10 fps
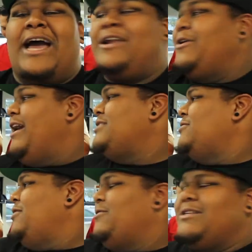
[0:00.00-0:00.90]
I know you guys
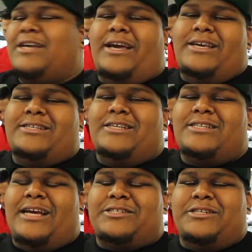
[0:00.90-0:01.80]
don't know who this guy is. This
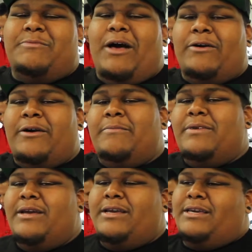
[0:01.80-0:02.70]
actually is
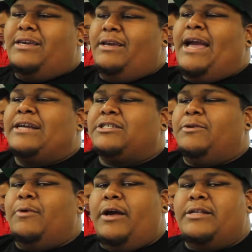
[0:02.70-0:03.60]
Malcolm. He
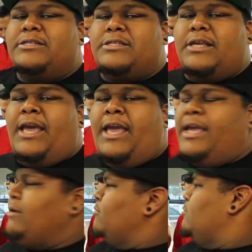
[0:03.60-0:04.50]
actually runs
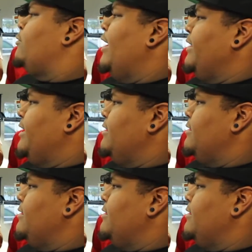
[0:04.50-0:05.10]
a rally.